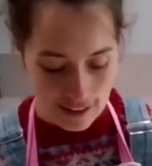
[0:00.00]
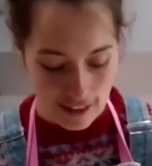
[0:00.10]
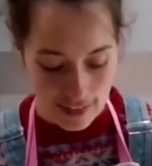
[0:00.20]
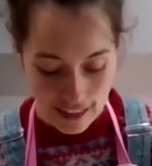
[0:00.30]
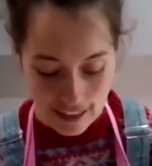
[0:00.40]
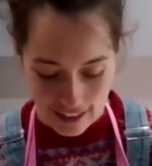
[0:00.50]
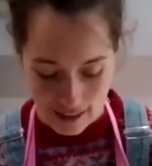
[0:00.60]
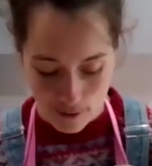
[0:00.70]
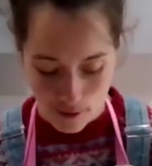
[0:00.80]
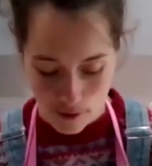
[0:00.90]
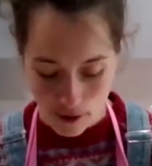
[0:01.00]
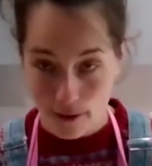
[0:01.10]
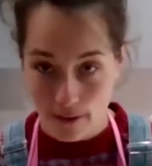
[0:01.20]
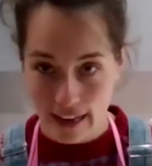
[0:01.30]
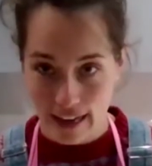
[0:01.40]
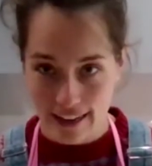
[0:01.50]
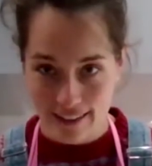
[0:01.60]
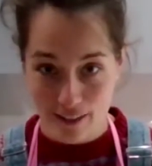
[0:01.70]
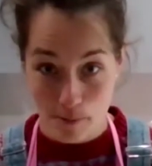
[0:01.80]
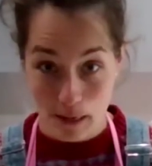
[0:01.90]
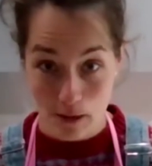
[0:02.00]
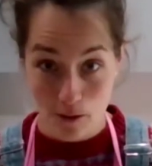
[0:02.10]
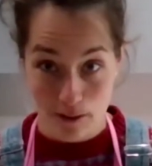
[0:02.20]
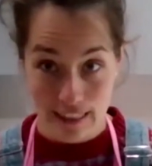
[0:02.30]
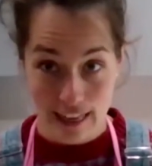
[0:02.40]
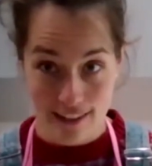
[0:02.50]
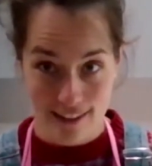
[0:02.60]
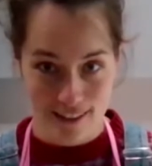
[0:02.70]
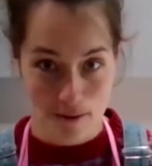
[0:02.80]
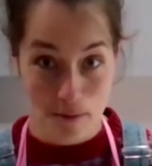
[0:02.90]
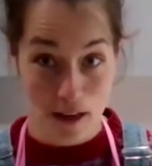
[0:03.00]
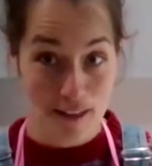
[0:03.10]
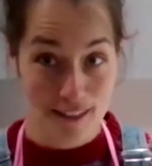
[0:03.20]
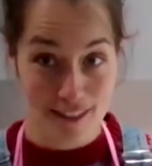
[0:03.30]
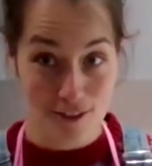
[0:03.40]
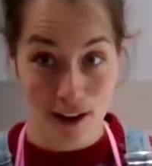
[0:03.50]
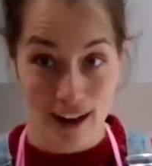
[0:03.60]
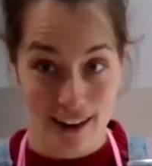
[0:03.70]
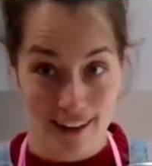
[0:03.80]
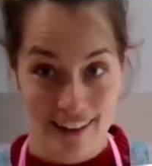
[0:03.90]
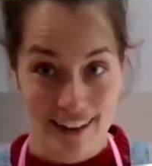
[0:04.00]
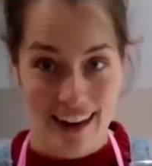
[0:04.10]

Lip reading: And I think it will go okay to put it all together. So I'm going to just try.